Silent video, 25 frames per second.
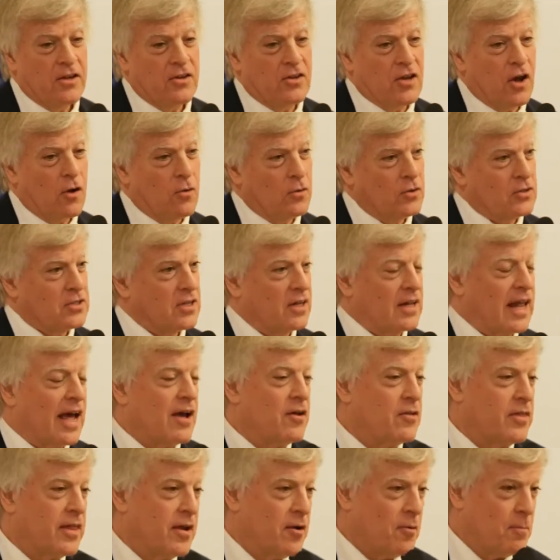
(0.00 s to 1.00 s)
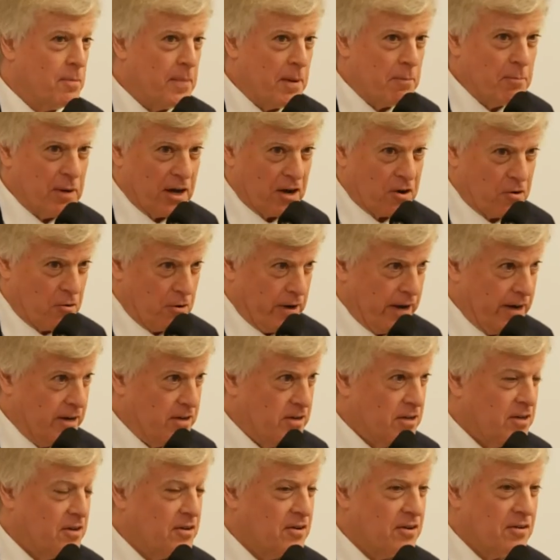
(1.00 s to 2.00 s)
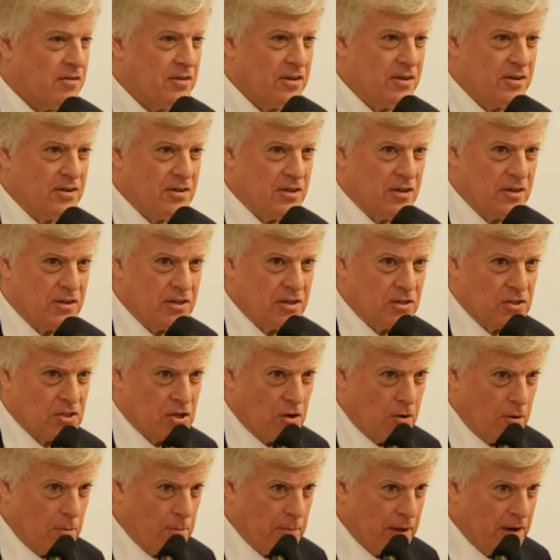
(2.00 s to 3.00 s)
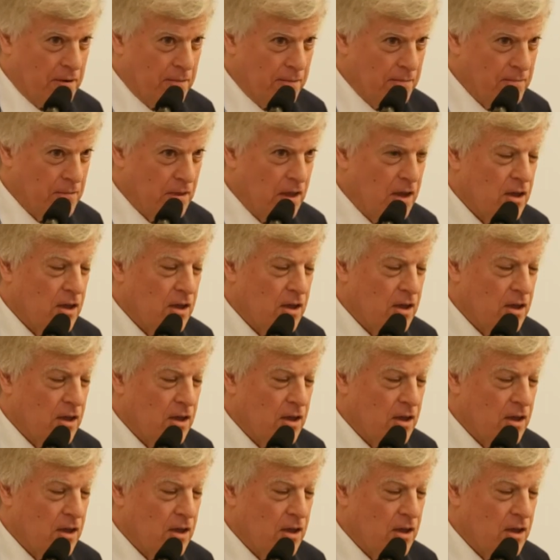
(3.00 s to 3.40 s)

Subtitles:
don't allow their mimicry to determine